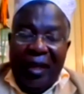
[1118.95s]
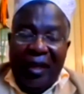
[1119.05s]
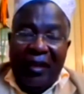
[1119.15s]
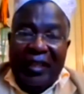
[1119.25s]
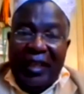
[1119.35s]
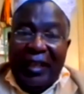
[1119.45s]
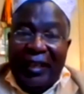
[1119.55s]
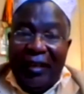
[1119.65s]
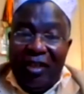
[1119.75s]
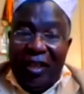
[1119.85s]
that they
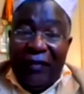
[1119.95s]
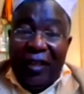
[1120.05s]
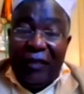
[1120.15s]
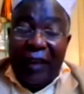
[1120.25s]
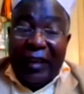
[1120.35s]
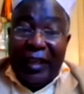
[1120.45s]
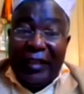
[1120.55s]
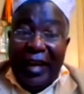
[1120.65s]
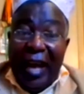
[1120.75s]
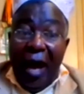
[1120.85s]
receive these funds and
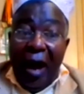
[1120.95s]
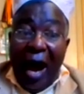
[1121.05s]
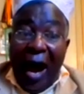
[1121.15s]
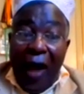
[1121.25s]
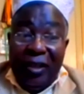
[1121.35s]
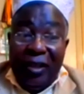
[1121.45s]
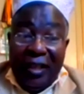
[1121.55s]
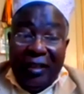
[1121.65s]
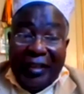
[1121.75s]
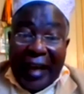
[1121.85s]
say how is the
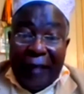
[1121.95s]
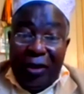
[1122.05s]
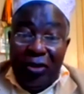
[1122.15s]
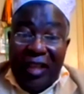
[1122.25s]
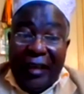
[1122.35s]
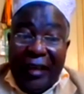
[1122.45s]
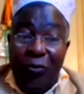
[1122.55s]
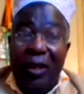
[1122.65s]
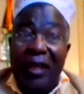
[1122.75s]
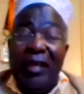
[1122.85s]
return because that
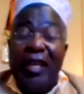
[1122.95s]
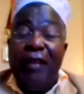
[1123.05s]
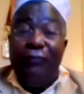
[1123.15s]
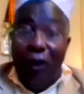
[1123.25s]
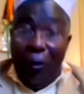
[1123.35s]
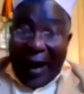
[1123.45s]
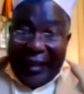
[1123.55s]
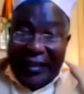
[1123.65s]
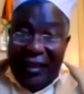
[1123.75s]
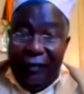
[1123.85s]
will inform
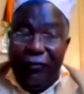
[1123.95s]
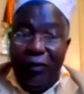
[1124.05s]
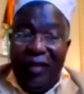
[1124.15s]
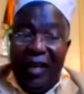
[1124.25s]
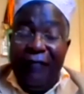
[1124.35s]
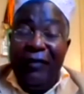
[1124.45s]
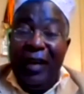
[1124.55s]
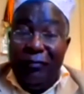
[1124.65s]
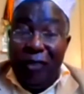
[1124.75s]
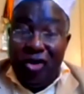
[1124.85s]
us, inform the even
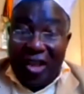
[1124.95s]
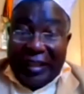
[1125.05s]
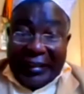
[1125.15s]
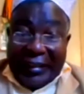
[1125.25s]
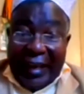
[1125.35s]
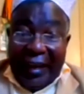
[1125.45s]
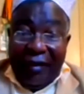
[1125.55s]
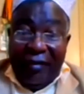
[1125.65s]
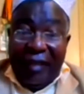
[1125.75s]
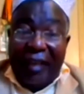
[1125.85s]
administrators
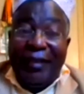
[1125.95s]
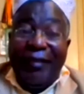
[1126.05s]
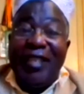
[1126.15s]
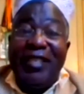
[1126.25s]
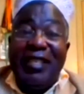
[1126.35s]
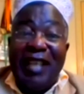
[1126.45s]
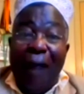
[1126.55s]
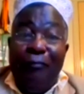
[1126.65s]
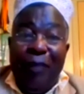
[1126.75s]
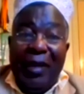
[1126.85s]
that this is a
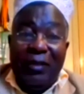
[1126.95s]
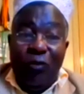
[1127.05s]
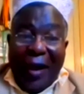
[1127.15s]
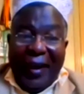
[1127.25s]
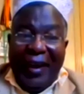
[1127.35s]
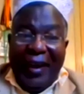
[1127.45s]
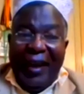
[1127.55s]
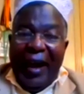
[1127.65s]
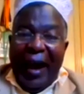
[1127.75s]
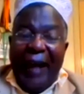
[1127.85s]
best way.
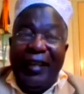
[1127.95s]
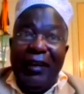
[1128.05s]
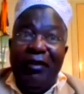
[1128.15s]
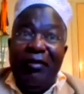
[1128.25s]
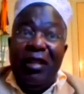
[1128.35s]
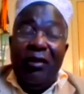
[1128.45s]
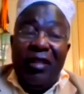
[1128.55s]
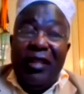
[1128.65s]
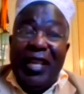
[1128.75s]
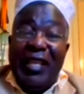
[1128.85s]
And then the, the
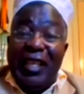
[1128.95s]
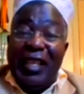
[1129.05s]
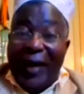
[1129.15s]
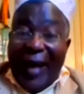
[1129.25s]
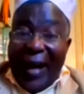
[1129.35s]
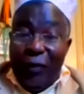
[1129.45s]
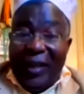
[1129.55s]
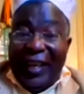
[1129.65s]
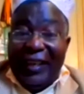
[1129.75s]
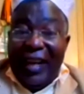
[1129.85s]
things that we learn, we
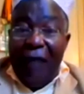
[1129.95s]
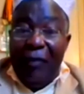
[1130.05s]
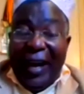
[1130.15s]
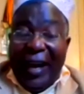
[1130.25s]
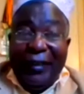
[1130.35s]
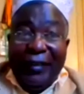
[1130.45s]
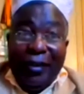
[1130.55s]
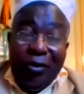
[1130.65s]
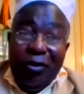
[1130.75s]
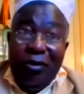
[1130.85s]
can come and
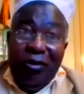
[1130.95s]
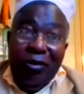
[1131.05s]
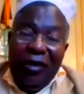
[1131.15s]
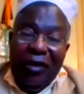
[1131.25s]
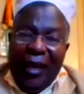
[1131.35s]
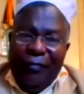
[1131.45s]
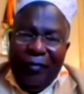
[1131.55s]
uh, okay,